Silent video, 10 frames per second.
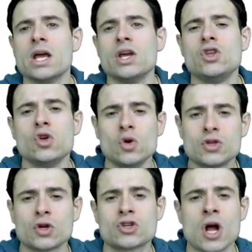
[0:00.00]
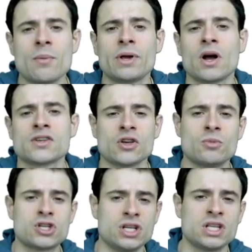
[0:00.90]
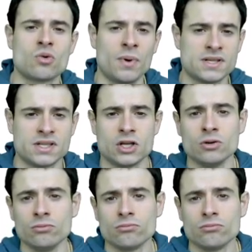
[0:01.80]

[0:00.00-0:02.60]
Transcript: you lose your job because a machine is replacing you,